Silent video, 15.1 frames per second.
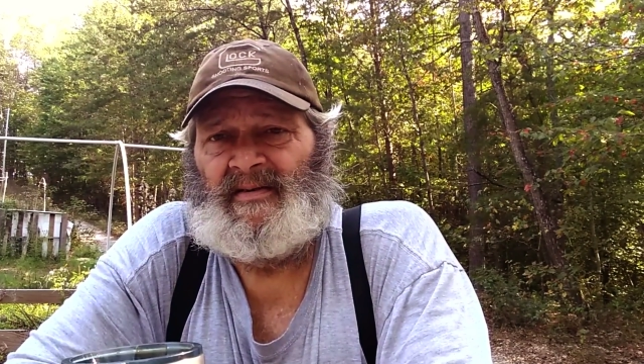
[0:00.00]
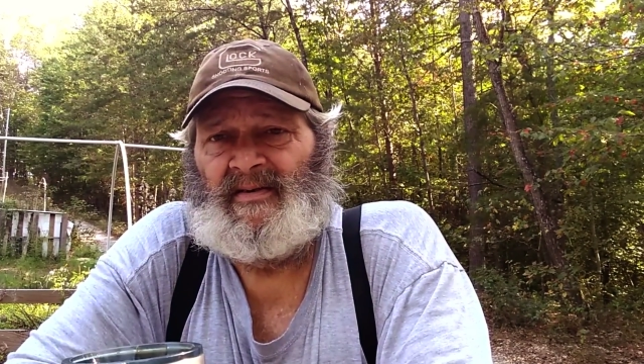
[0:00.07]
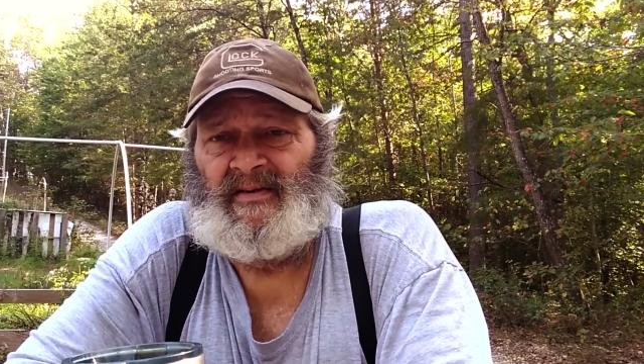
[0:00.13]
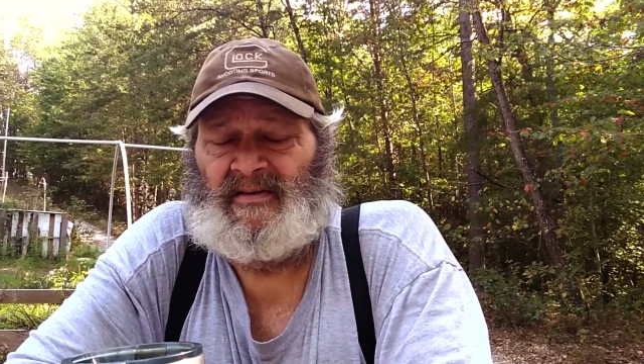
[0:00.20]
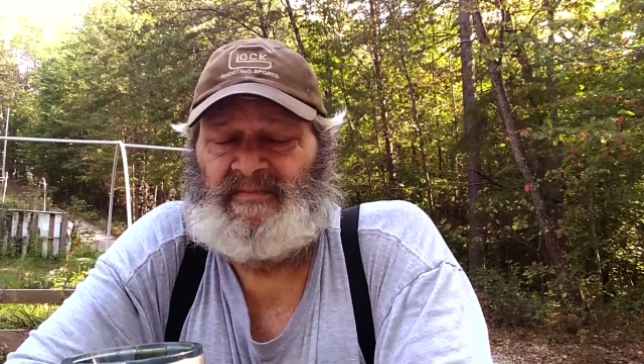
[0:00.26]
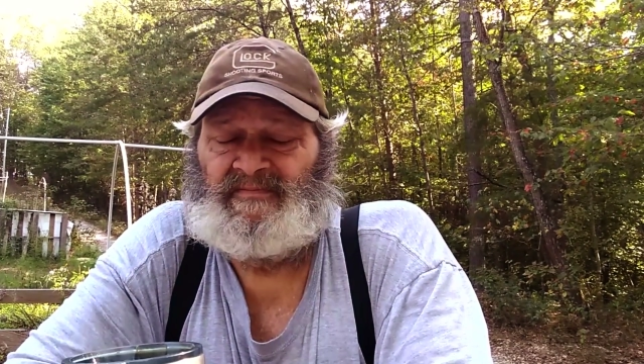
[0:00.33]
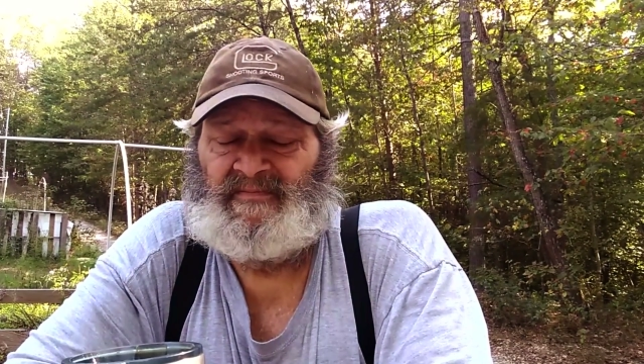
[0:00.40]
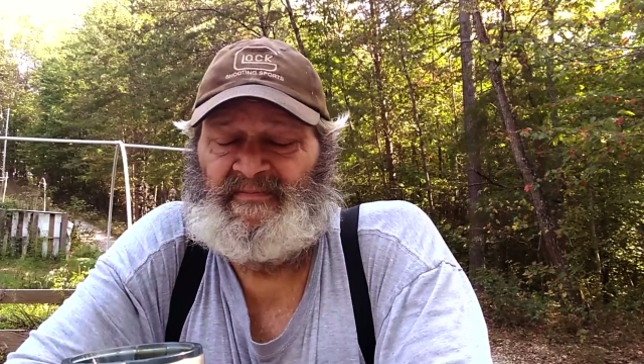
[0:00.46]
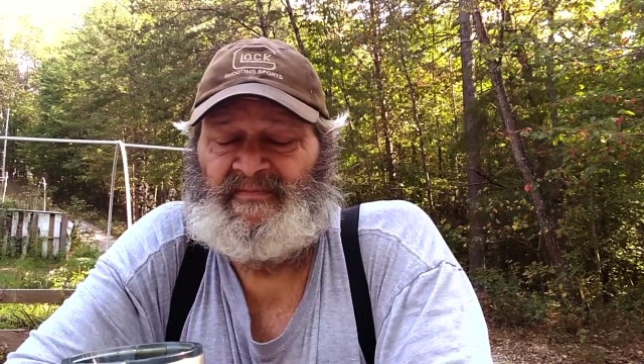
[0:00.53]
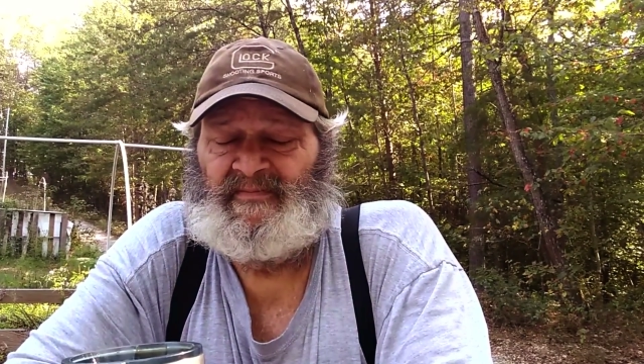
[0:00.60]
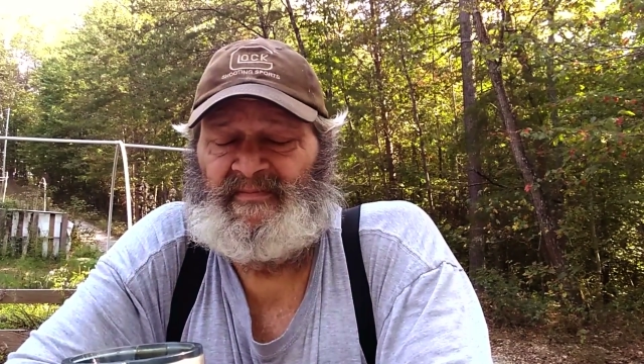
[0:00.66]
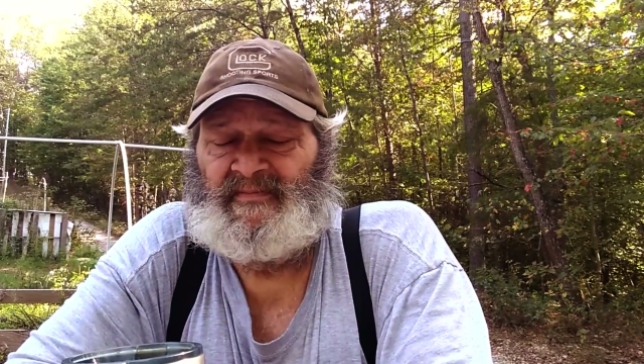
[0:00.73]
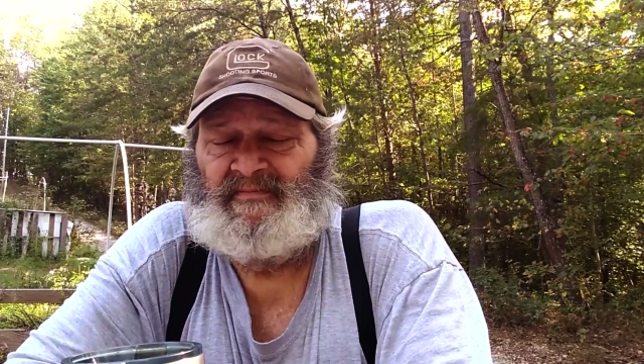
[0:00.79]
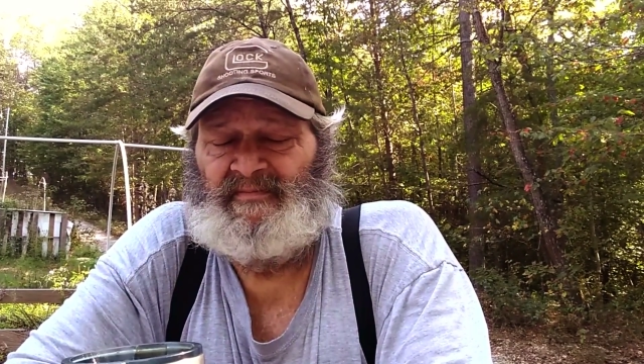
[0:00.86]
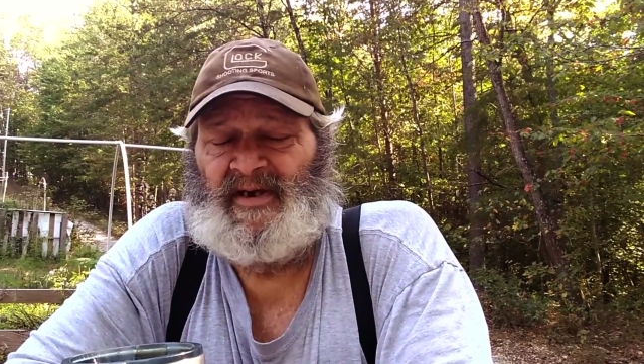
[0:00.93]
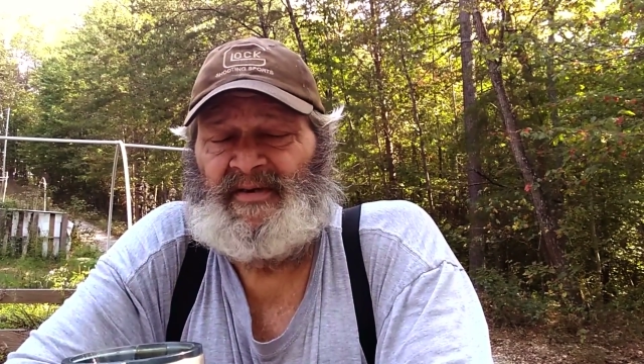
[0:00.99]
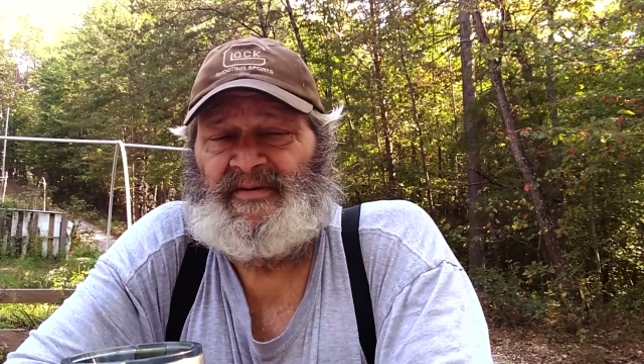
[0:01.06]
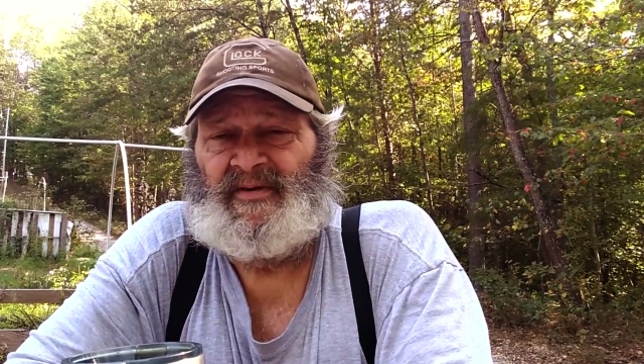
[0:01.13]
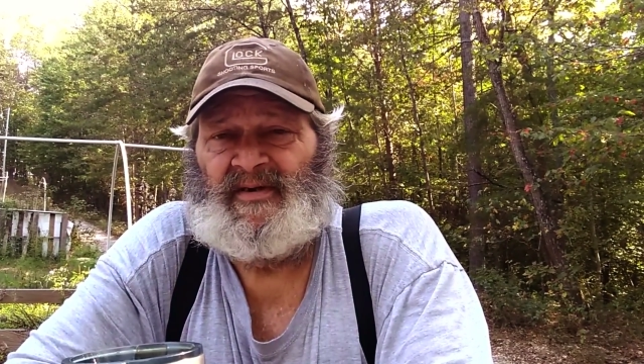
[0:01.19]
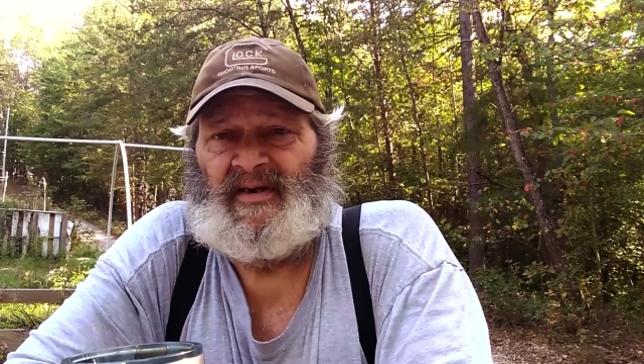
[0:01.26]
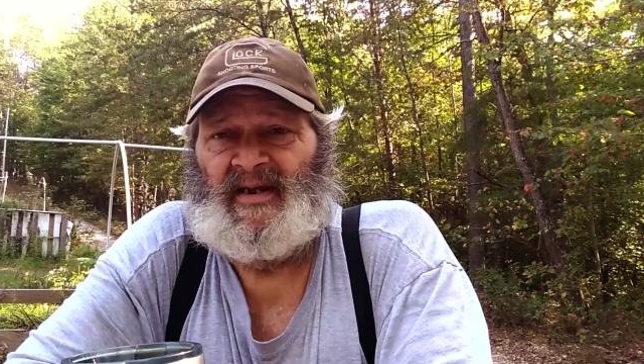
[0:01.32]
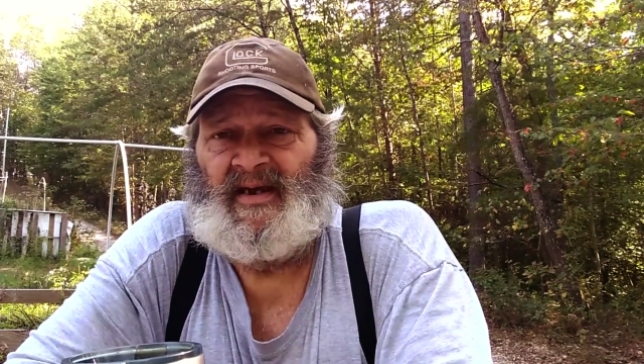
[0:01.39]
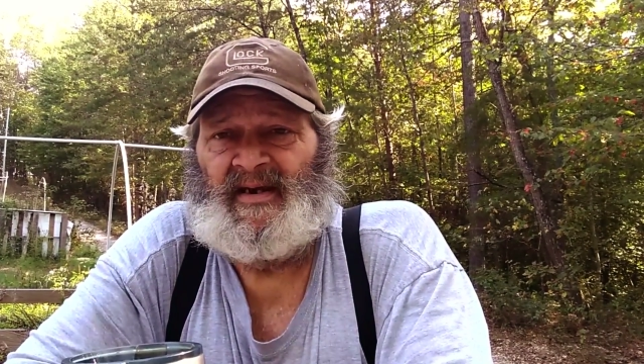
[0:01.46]
or
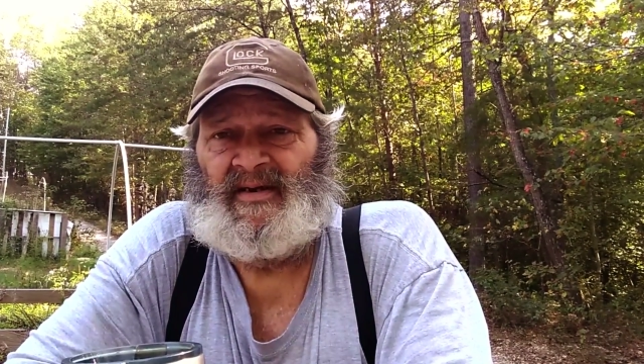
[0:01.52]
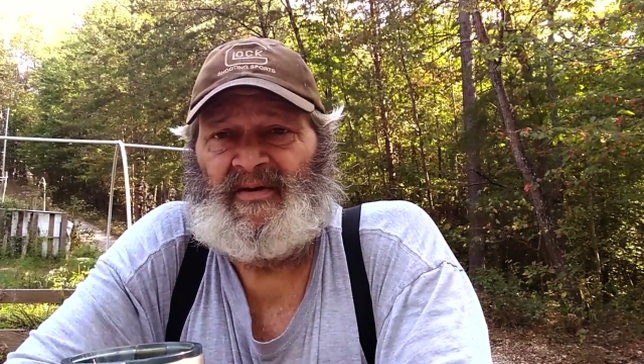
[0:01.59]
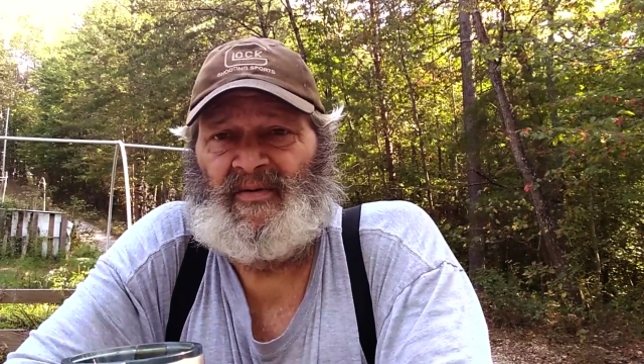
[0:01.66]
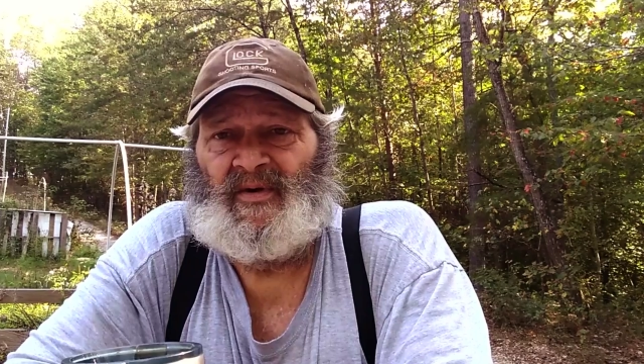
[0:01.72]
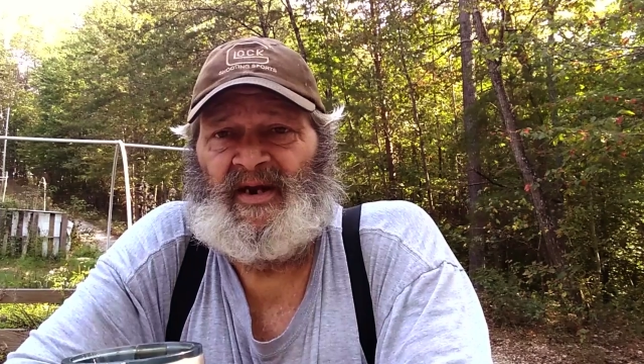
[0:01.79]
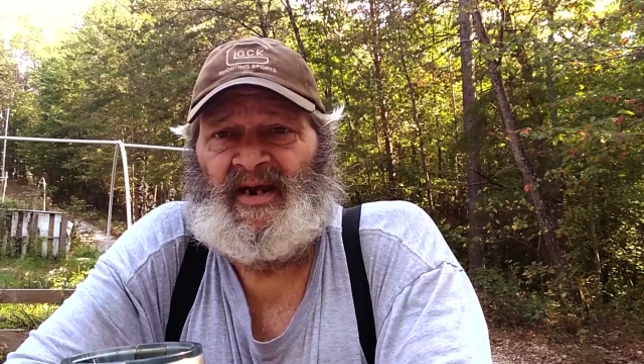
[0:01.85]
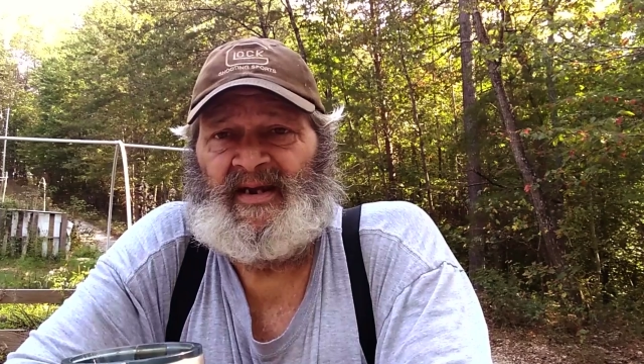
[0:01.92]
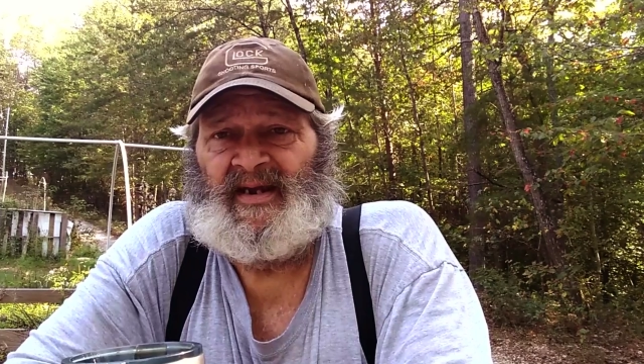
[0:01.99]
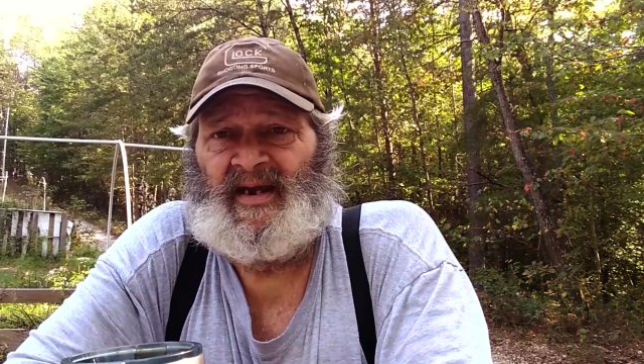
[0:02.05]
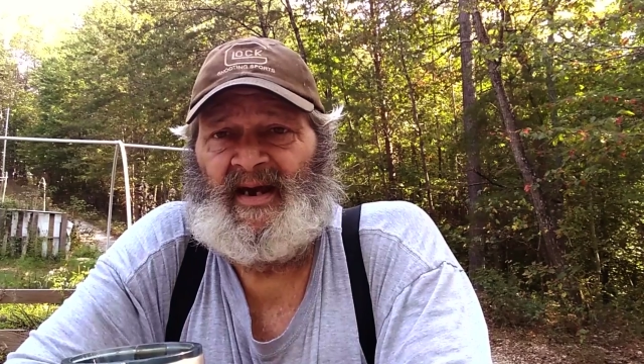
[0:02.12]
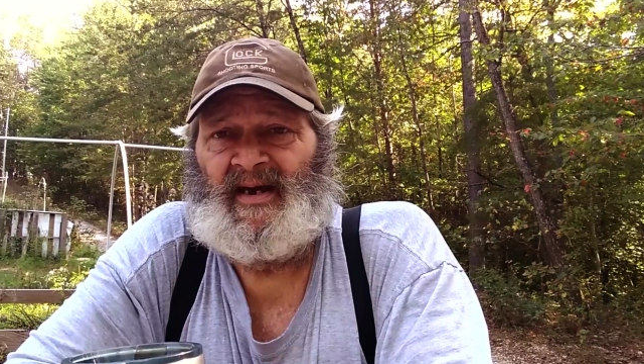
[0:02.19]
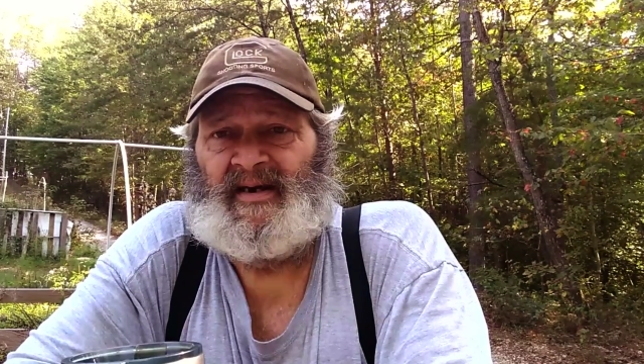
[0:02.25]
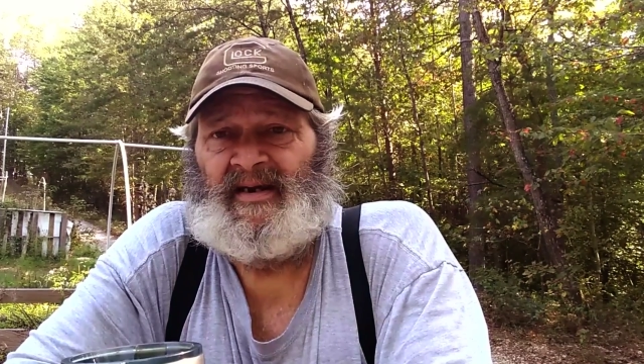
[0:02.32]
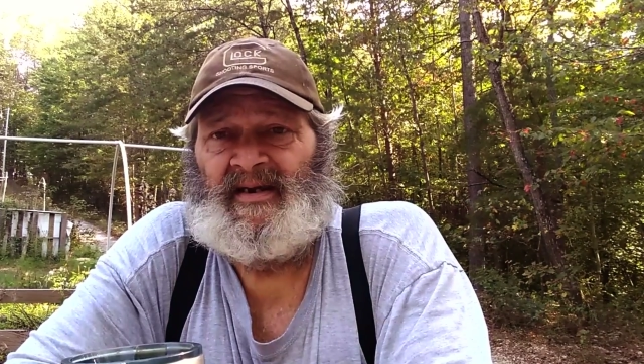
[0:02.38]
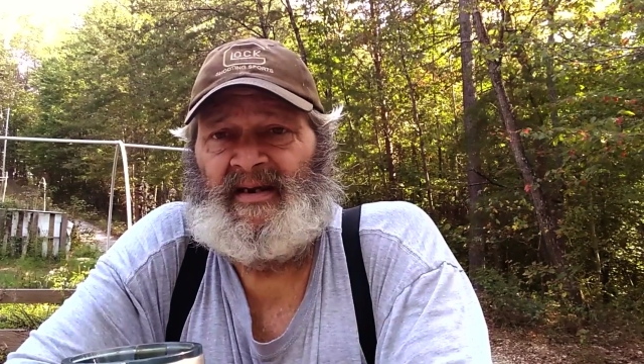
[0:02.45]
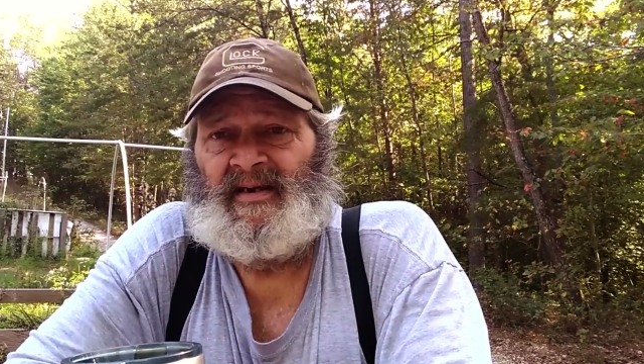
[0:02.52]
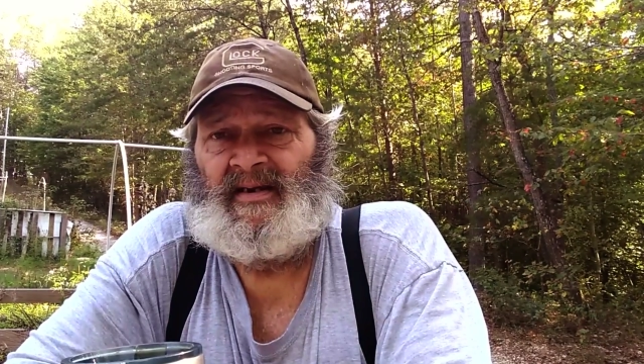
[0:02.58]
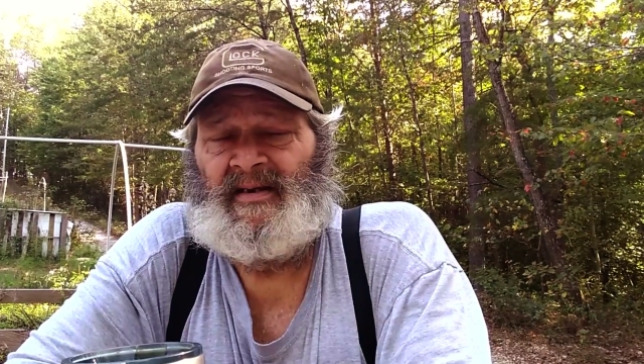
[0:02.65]
Metro Atlanta, Gwinnett County.